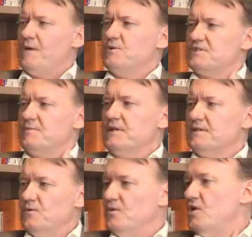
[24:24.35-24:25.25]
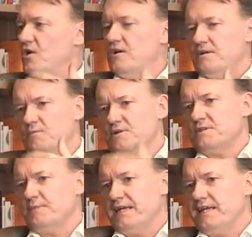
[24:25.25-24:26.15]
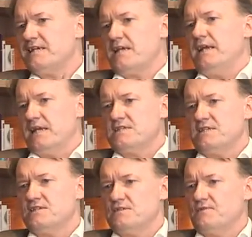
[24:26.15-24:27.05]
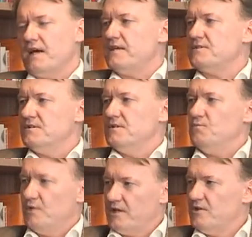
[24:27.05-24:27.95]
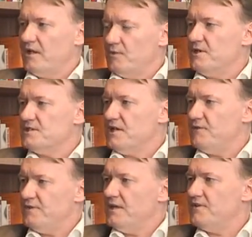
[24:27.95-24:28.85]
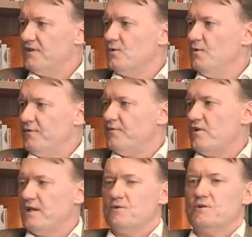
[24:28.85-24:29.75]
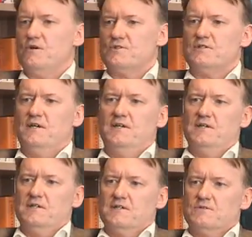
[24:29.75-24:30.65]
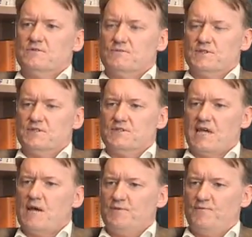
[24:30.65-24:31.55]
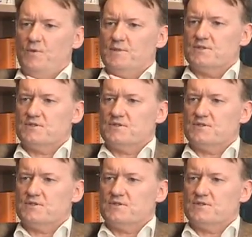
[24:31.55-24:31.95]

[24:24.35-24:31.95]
I want something, or her, I want something in excess of that, what I could otherwise get for nothing or for very low cost, which is the outperformance.